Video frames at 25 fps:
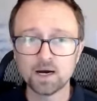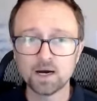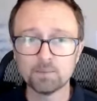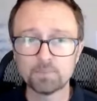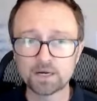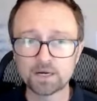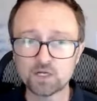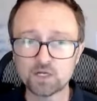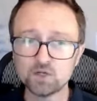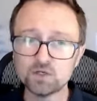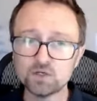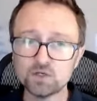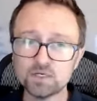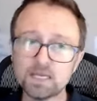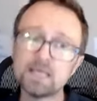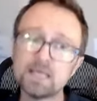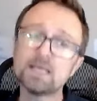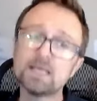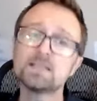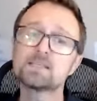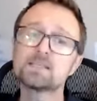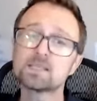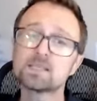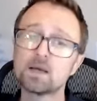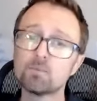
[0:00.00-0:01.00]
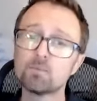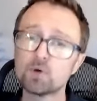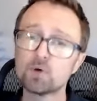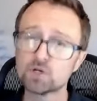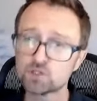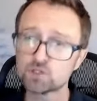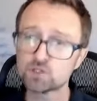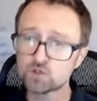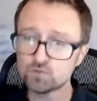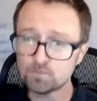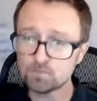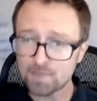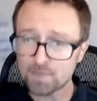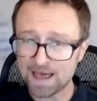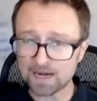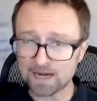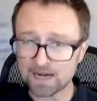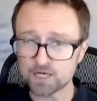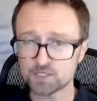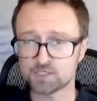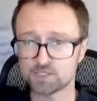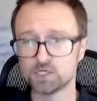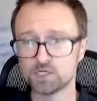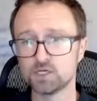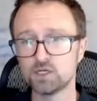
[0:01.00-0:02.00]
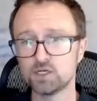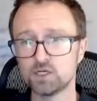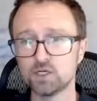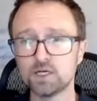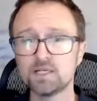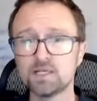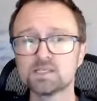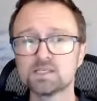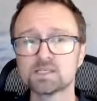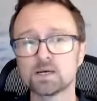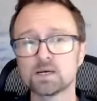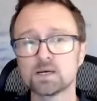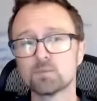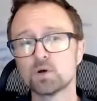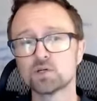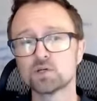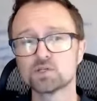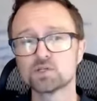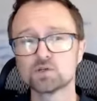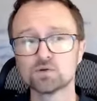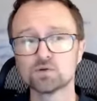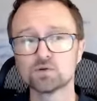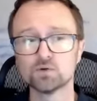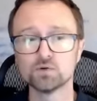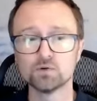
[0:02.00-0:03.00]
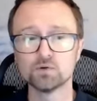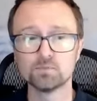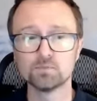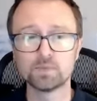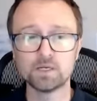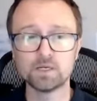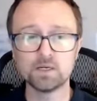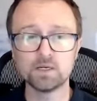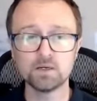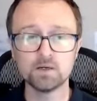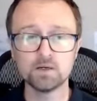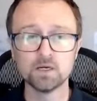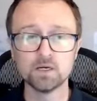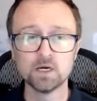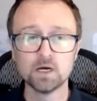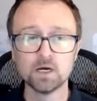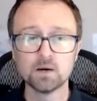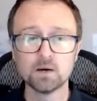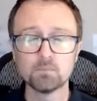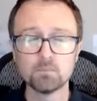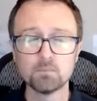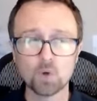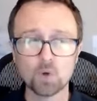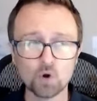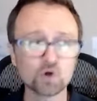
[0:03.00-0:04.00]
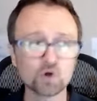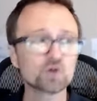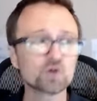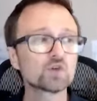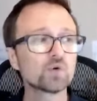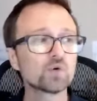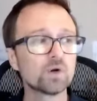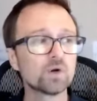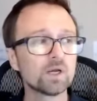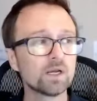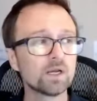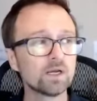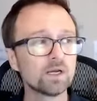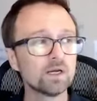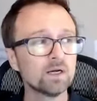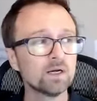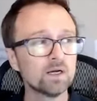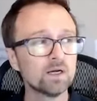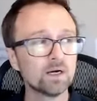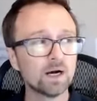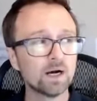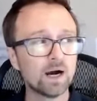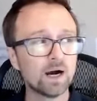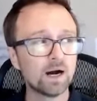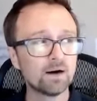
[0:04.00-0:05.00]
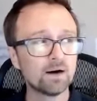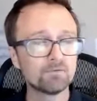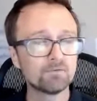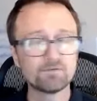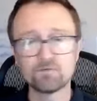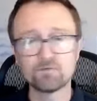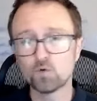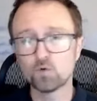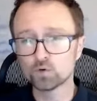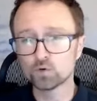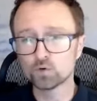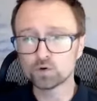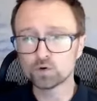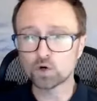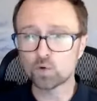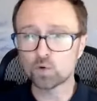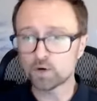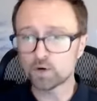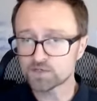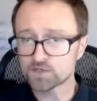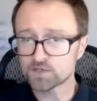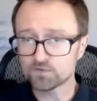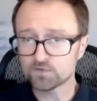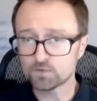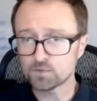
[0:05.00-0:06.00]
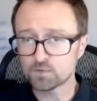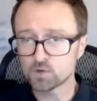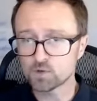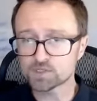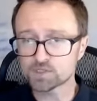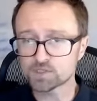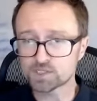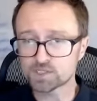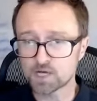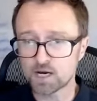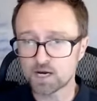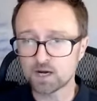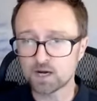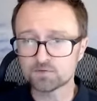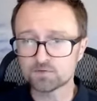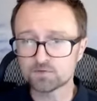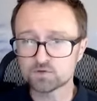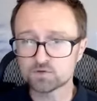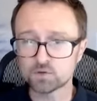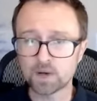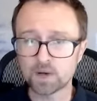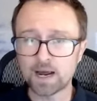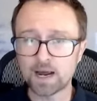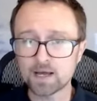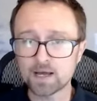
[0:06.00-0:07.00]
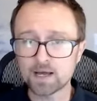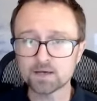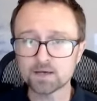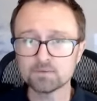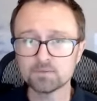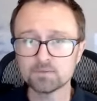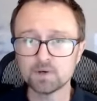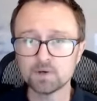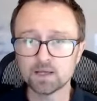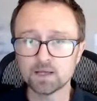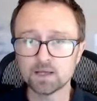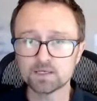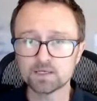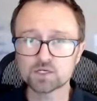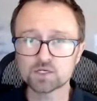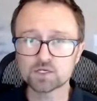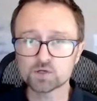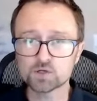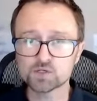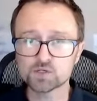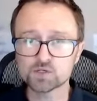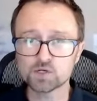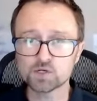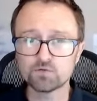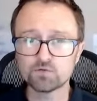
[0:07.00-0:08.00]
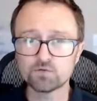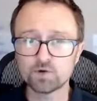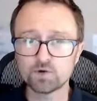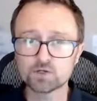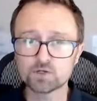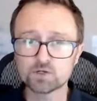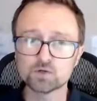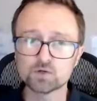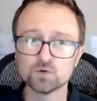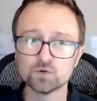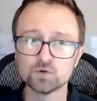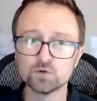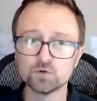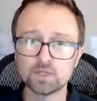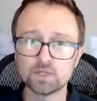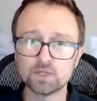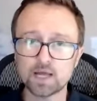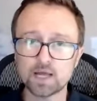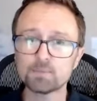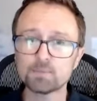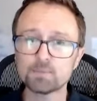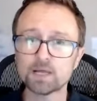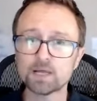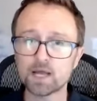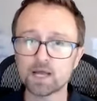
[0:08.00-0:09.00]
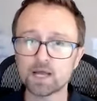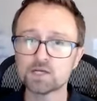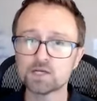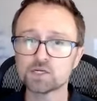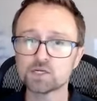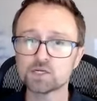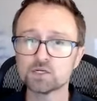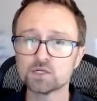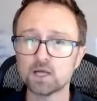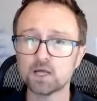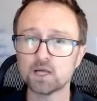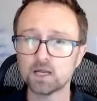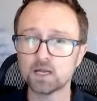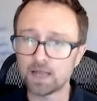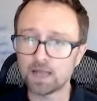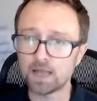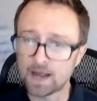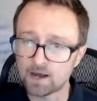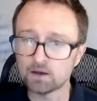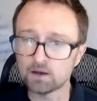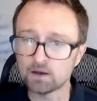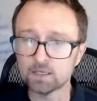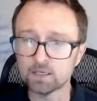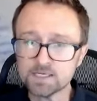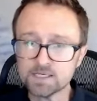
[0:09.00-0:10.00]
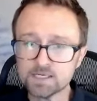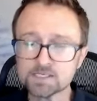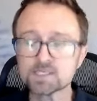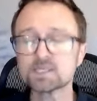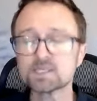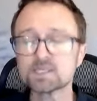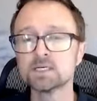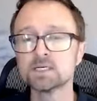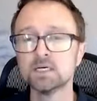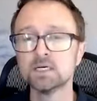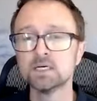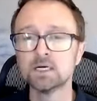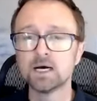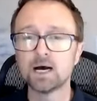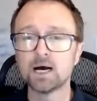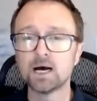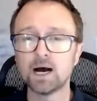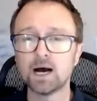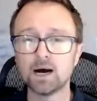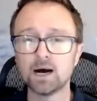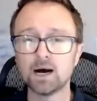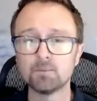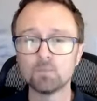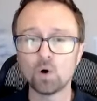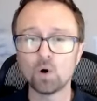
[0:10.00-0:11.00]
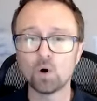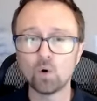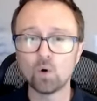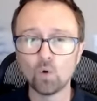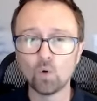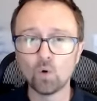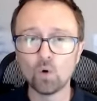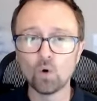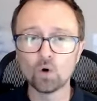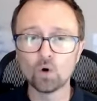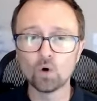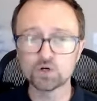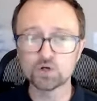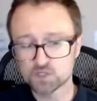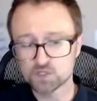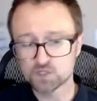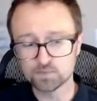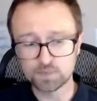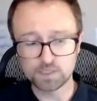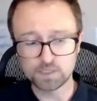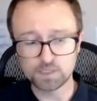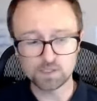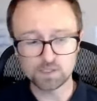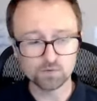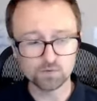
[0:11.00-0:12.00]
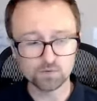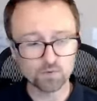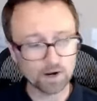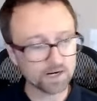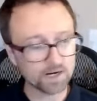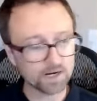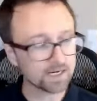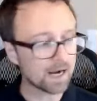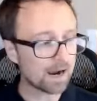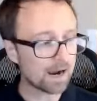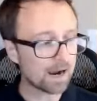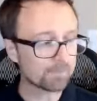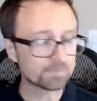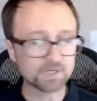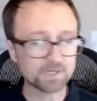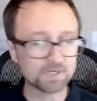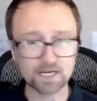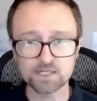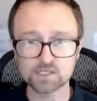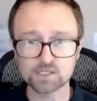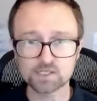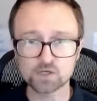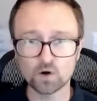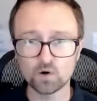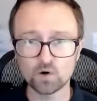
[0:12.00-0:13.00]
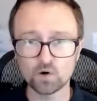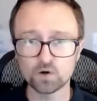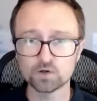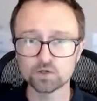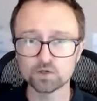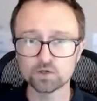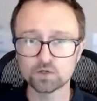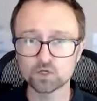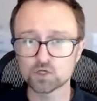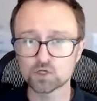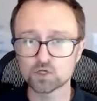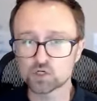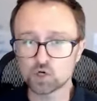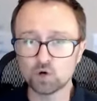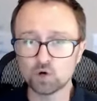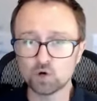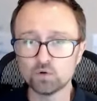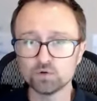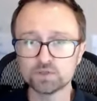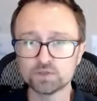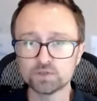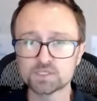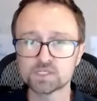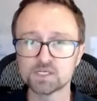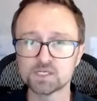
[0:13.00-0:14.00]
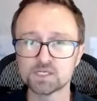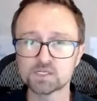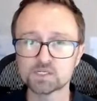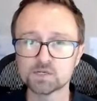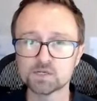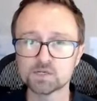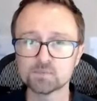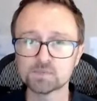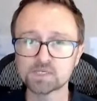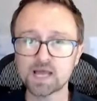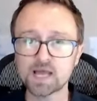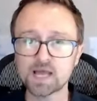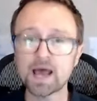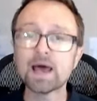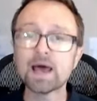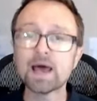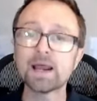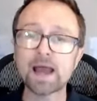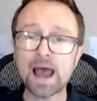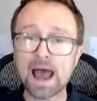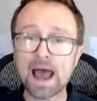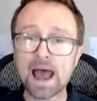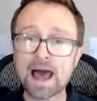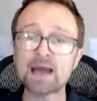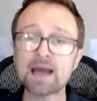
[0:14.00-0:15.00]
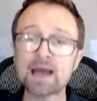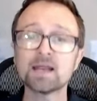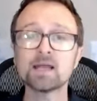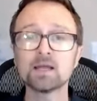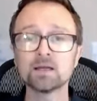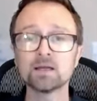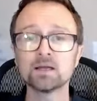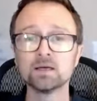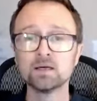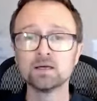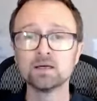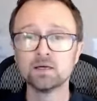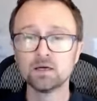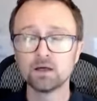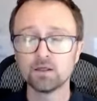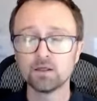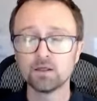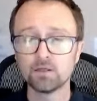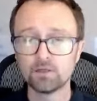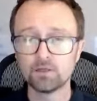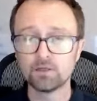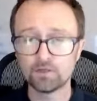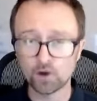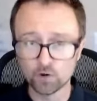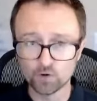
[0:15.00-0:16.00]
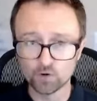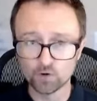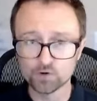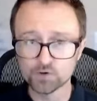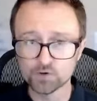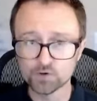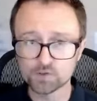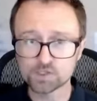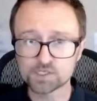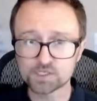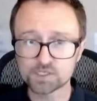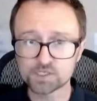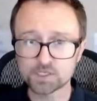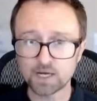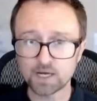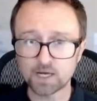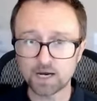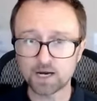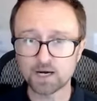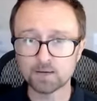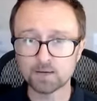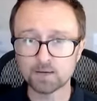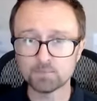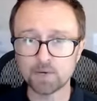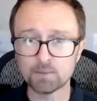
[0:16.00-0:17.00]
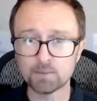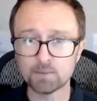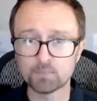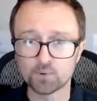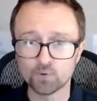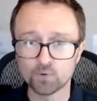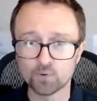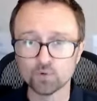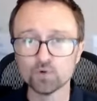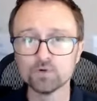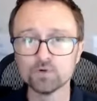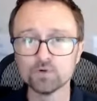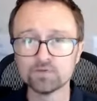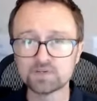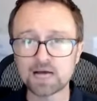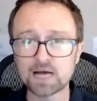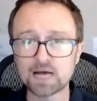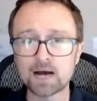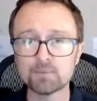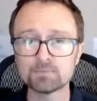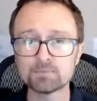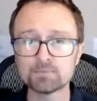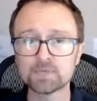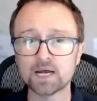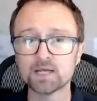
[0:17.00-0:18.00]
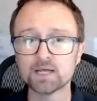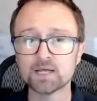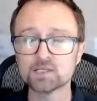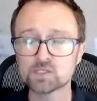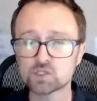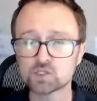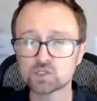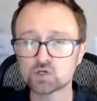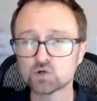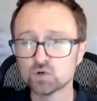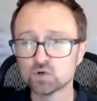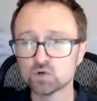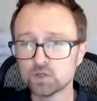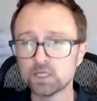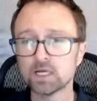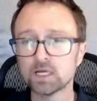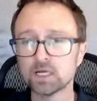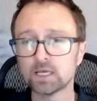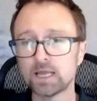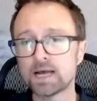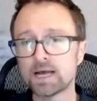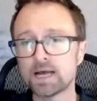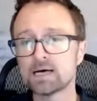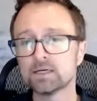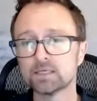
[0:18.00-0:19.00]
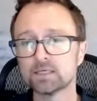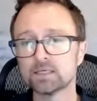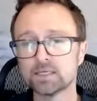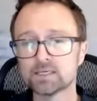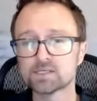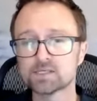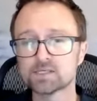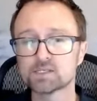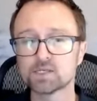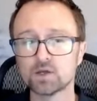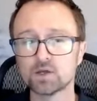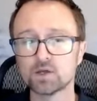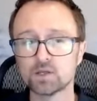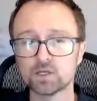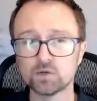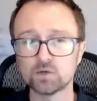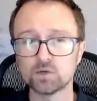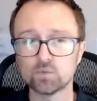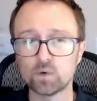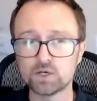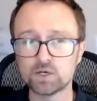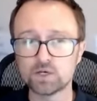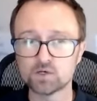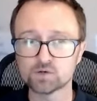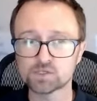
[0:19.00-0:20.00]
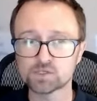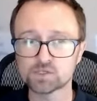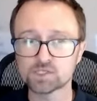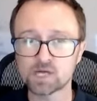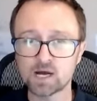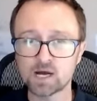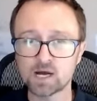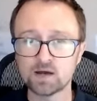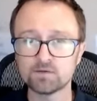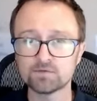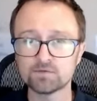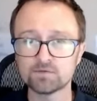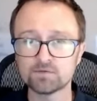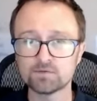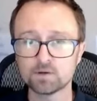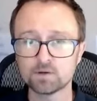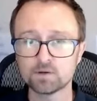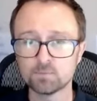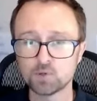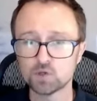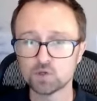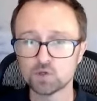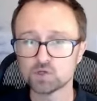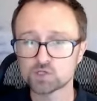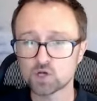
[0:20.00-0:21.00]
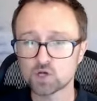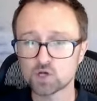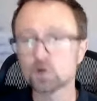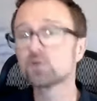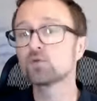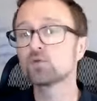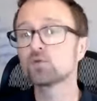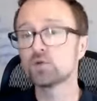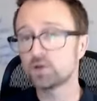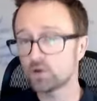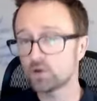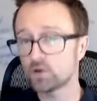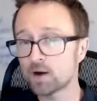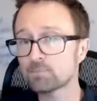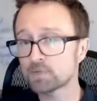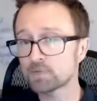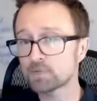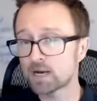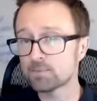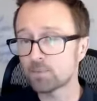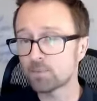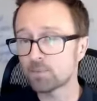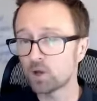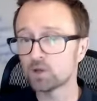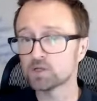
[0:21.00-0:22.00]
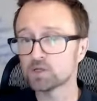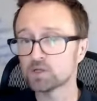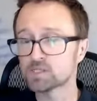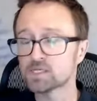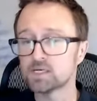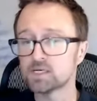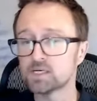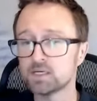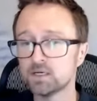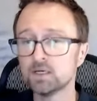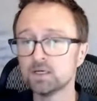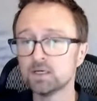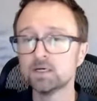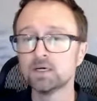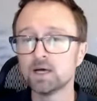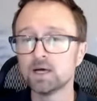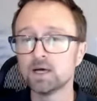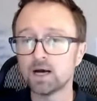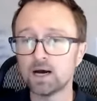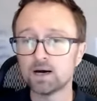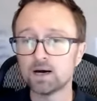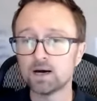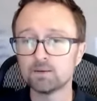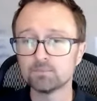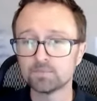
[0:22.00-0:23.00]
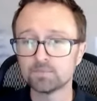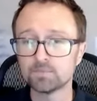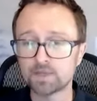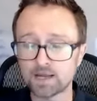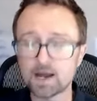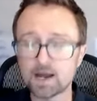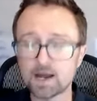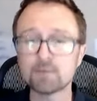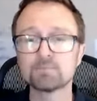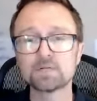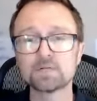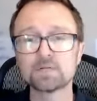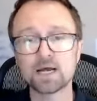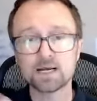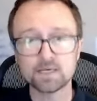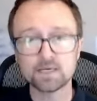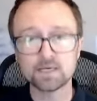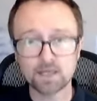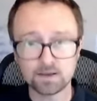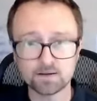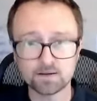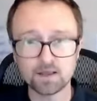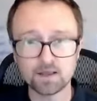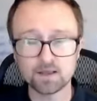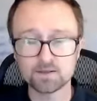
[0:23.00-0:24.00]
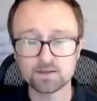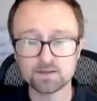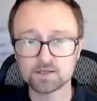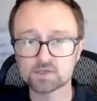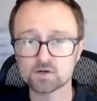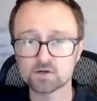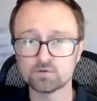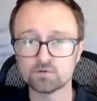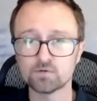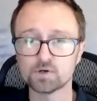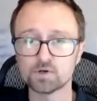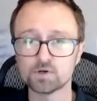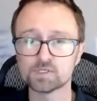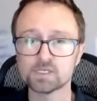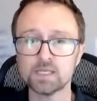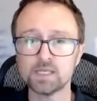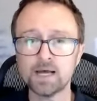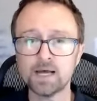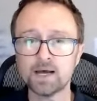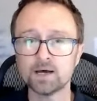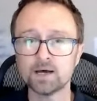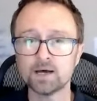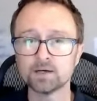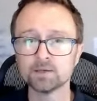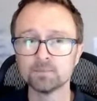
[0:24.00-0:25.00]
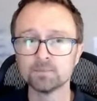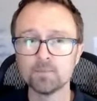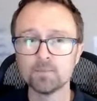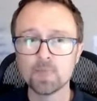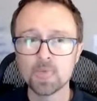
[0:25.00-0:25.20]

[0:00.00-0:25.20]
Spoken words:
But you need someone to manage it. You need someone to be monitoring for requests from your staff to add additional software to the application allow list, or to be running updates on controlled systems and adding those approved updates to the allow list, so that when your staff computers go through their update policy, they update and the software is allowed.